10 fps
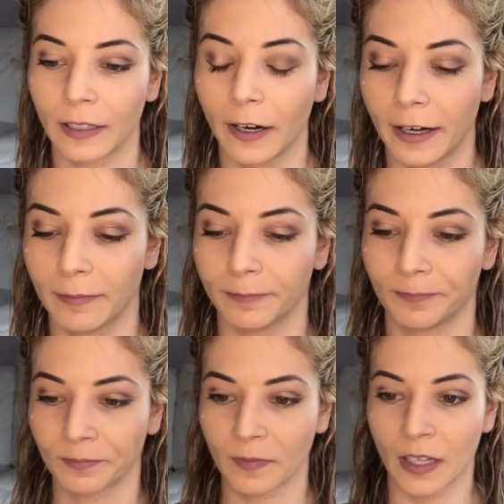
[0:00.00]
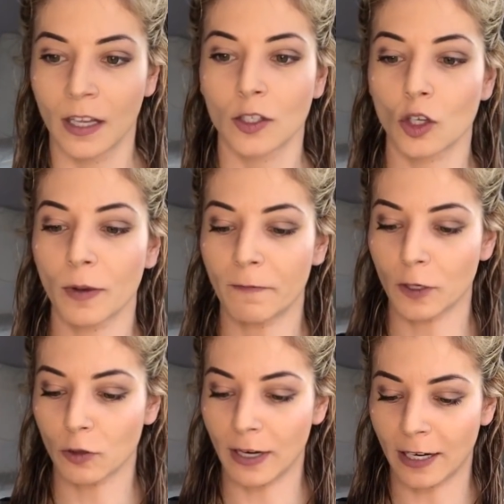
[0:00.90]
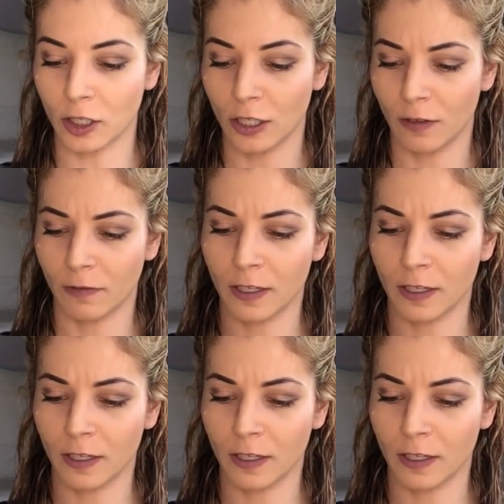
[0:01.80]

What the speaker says: All right, so my first reaction of